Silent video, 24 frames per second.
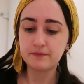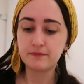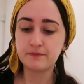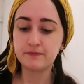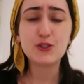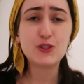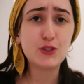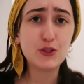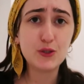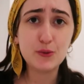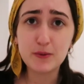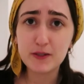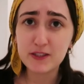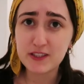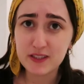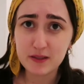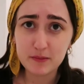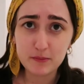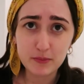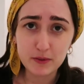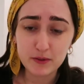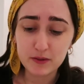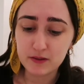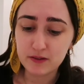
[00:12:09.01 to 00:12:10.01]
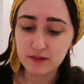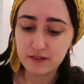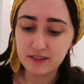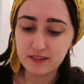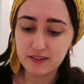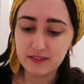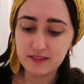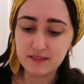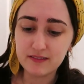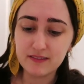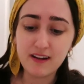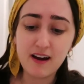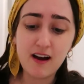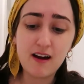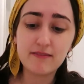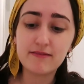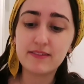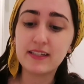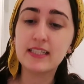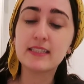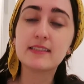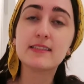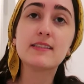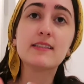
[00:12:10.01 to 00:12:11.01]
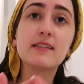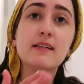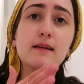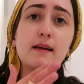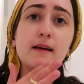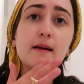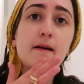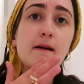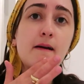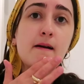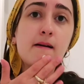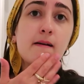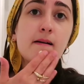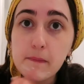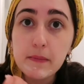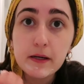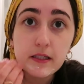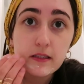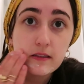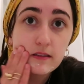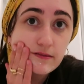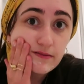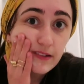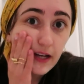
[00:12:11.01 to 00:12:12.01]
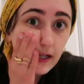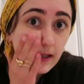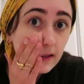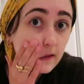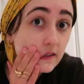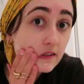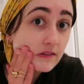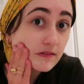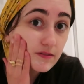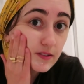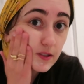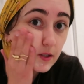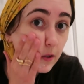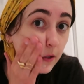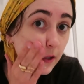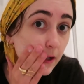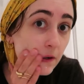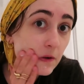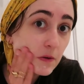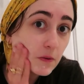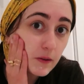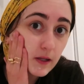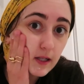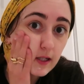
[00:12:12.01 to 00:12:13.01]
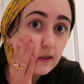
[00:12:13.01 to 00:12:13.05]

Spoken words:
Super simple, not fancy, but it's effective, you know?